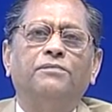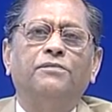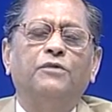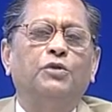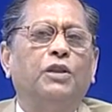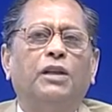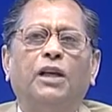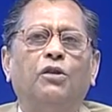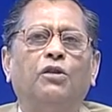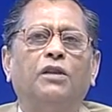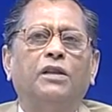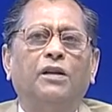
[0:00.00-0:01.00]
We
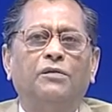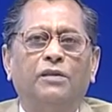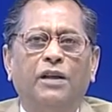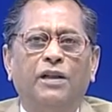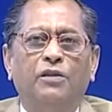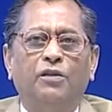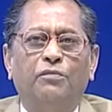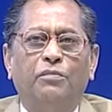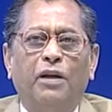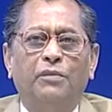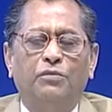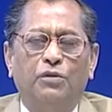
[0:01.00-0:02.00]
cannot have end of
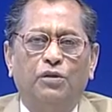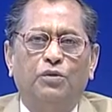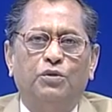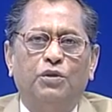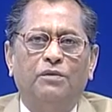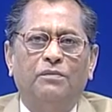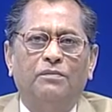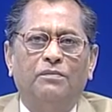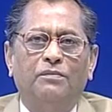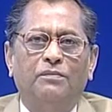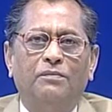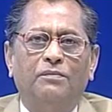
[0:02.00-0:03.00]
pipe solution,
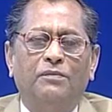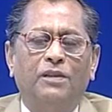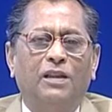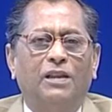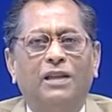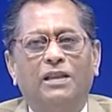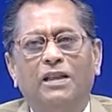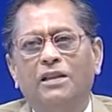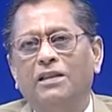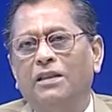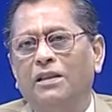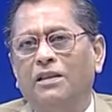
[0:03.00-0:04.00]
that let
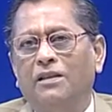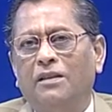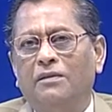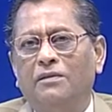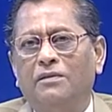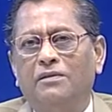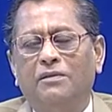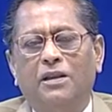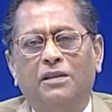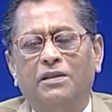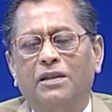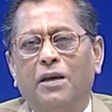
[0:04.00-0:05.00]
anything
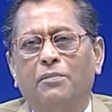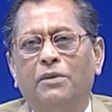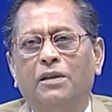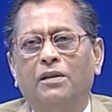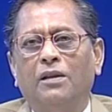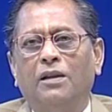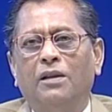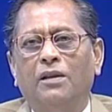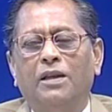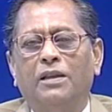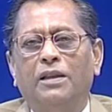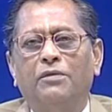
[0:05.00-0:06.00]
that is happening,
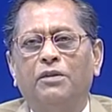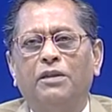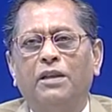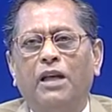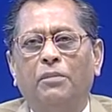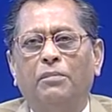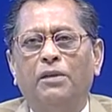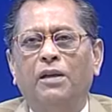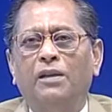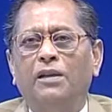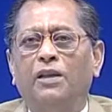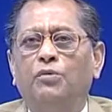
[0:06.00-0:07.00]
let everything happen
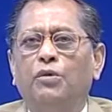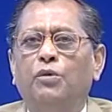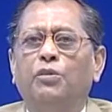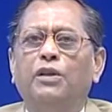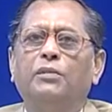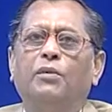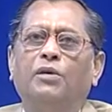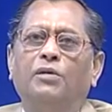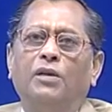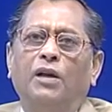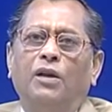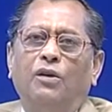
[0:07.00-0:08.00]
and then we worry about
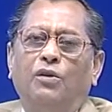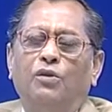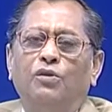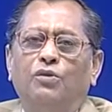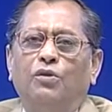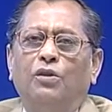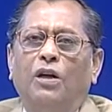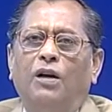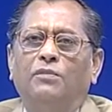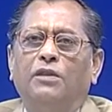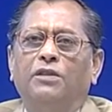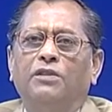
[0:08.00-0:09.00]
control
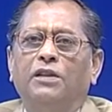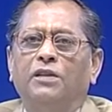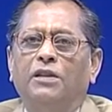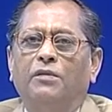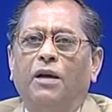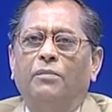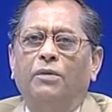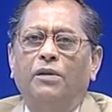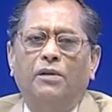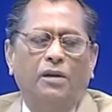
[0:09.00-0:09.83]
after things have happened.